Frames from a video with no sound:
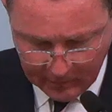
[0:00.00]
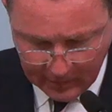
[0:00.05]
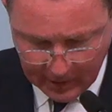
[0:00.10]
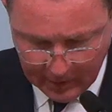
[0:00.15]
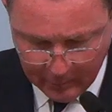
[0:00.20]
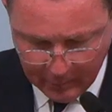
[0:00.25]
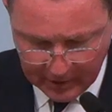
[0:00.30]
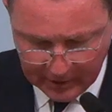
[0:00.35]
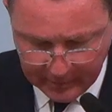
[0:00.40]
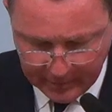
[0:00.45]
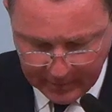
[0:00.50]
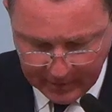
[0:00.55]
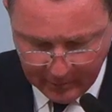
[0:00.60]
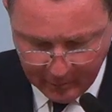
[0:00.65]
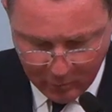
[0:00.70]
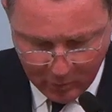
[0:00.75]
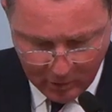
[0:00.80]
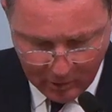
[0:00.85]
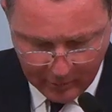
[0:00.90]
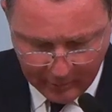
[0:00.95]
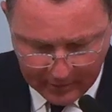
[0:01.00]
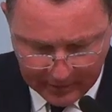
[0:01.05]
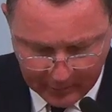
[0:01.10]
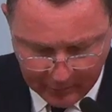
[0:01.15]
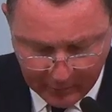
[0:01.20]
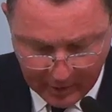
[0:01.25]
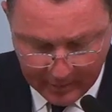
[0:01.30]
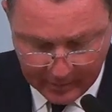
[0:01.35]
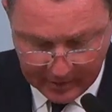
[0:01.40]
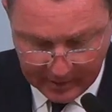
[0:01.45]
and went to make war with the
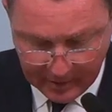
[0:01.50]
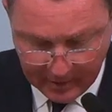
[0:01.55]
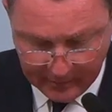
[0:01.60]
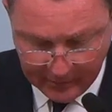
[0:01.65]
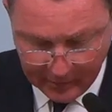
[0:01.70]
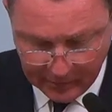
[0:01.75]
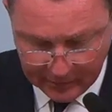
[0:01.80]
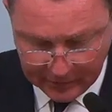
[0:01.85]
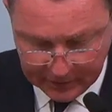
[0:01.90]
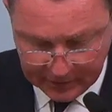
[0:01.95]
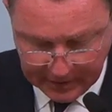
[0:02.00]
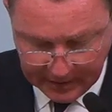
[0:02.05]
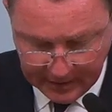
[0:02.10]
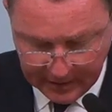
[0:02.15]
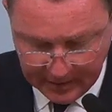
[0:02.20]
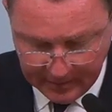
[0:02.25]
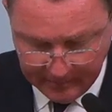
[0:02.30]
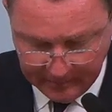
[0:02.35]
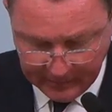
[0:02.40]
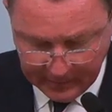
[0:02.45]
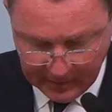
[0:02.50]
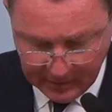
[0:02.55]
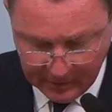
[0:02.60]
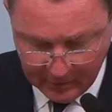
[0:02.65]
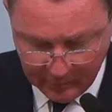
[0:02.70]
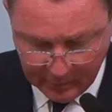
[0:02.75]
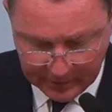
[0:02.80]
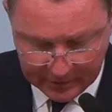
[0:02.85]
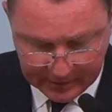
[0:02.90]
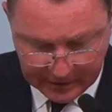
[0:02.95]
remnant of her seed,
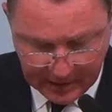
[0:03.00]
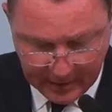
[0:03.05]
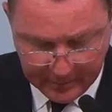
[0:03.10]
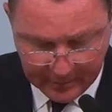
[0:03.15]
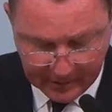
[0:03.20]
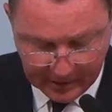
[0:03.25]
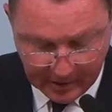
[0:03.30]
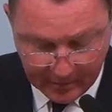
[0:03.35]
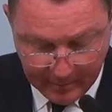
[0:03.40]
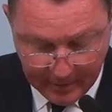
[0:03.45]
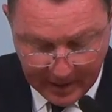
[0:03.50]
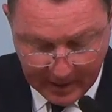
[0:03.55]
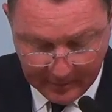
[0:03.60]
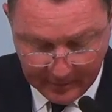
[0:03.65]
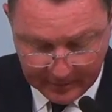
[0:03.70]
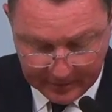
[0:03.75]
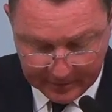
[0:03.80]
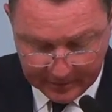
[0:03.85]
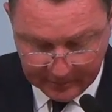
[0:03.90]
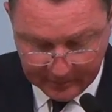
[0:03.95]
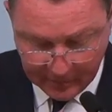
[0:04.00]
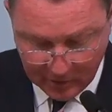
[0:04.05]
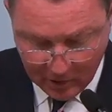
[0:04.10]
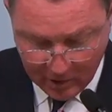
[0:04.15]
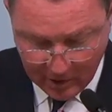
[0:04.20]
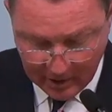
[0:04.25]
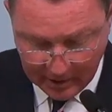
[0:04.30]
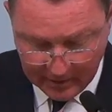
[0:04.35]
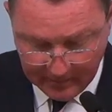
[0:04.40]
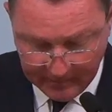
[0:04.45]
which keep the commandments of
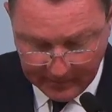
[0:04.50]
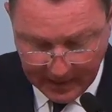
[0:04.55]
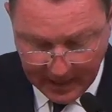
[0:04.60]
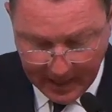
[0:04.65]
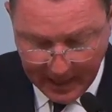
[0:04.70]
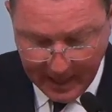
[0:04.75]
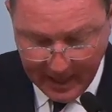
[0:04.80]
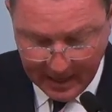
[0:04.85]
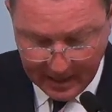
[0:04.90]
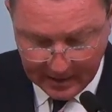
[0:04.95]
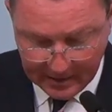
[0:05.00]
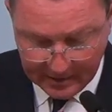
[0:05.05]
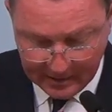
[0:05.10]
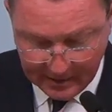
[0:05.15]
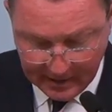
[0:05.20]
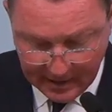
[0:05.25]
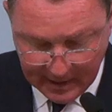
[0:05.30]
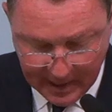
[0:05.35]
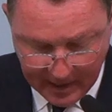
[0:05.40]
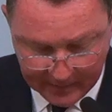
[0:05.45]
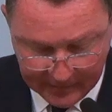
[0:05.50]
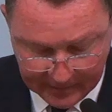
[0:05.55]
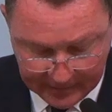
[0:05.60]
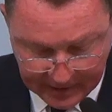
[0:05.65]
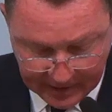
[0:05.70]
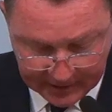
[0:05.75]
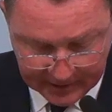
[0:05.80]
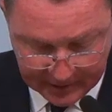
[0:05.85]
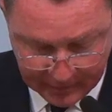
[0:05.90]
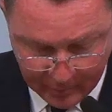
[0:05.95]
God, and have the
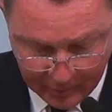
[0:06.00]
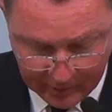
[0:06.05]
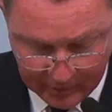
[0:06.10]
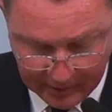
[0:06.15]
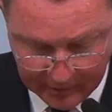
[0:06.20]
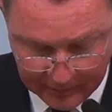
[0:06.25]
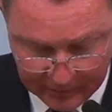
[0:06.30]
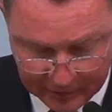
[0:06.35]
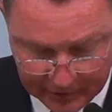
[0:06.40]
testimony of